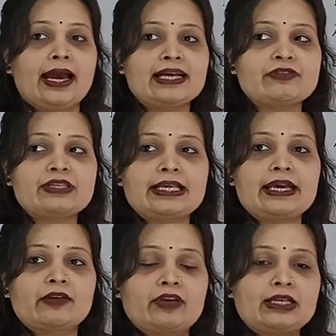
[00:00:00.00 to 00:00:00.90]
As
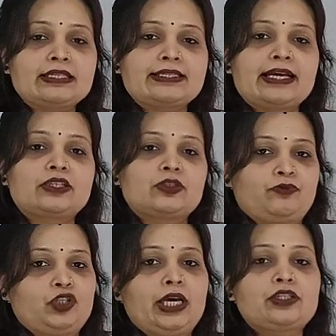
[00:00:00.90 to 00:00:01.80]
we can say
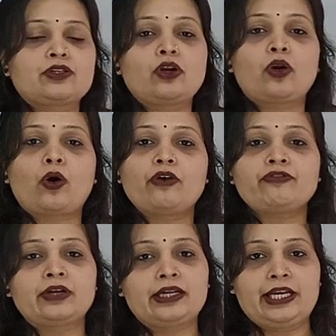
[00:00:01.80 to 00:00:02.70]
change is the
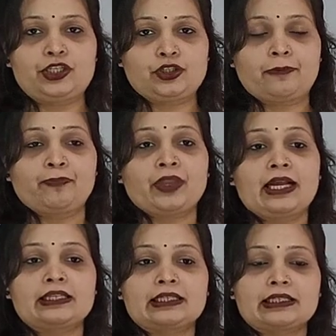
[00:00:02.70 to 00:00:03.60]
law of nature.
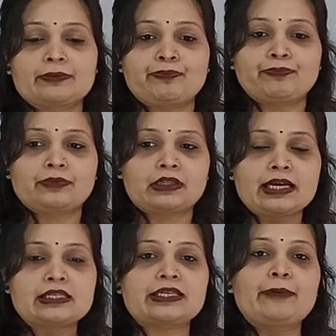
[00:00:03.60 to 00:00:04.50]

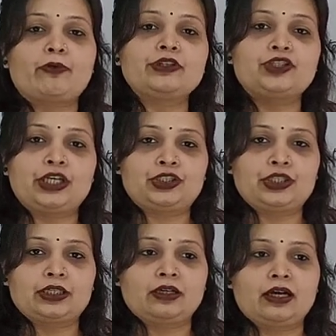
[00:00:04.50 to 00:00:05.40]
Things keep on
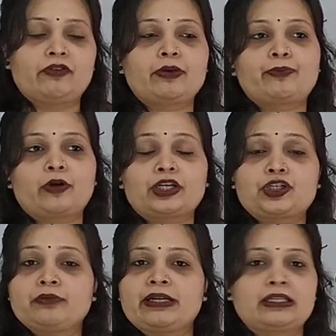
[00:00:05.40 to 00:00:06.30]
changing. Our
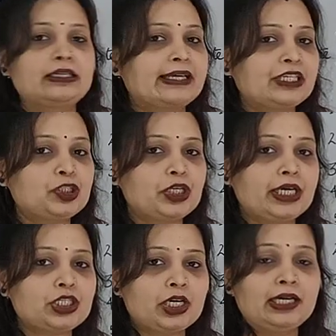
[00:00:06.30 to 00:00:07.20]
production method can
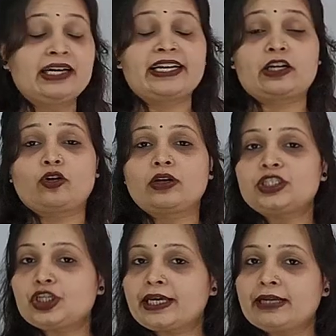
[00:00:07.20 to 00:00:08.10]
change,
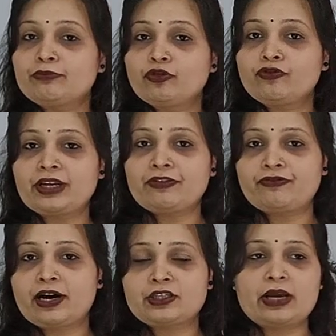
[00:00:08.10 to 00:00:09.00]
technology can move very
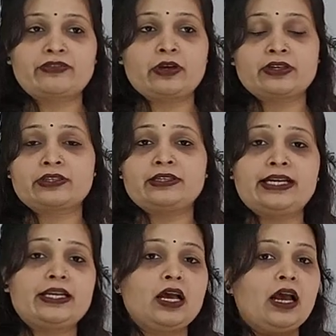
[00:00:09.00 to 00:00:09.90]
fast. As you have
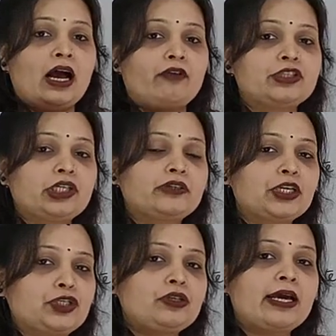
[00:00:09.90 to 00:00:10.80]
seen, our
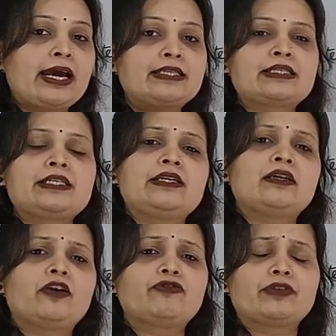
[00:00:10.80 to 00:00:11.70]
generation has
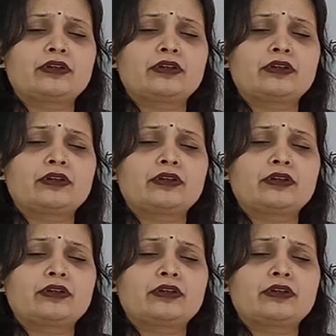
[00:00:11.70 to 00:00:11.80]
seen a